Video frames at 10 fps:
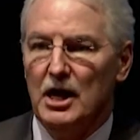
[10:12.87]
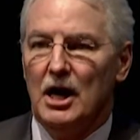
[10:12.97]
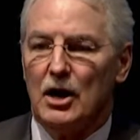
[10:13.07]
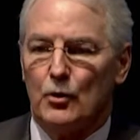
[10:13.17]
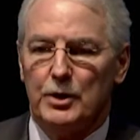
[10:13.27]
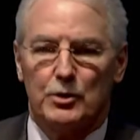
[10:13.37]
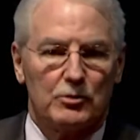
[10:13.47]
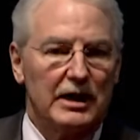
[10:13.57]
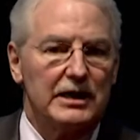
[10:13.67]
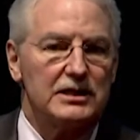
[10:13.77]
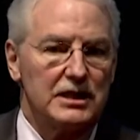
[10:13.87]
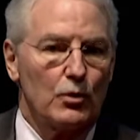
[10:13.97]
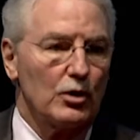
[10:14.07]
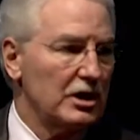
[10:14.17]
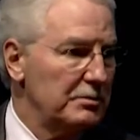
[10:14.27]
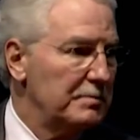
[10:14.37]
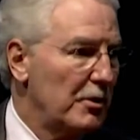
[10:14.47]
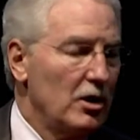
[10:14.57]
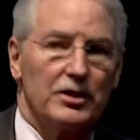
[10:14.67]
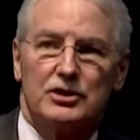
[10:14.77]
we were ready to say we're going to be
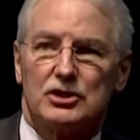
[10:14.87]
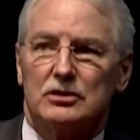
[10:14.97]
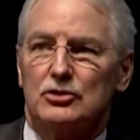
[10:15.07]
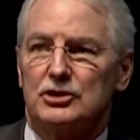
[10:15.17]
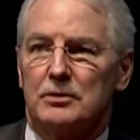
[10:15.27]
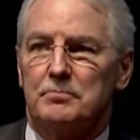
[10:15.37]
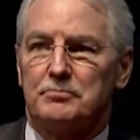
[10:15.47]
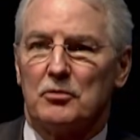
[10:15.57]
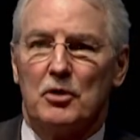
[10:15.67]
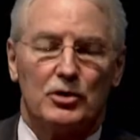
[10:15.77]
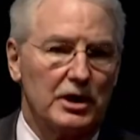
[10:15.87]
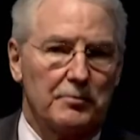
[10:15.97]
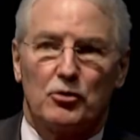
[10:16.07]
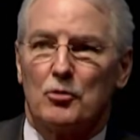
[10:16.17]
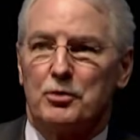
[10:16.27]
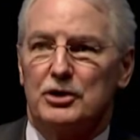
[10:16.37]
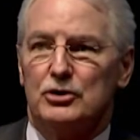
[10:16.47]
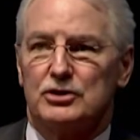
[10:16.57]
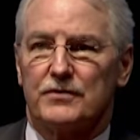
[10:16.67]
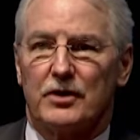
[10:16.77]
part of the solution, promoting appropriate
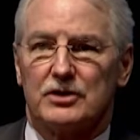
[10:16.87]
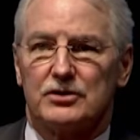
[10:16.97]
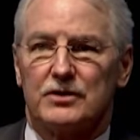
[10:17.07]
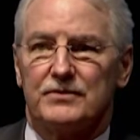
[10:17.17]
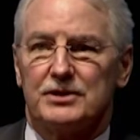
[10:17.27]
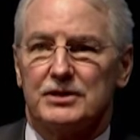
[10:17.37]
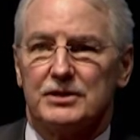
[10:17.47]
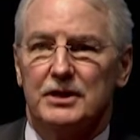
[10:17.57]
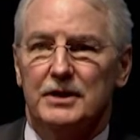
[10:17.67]
use of our services.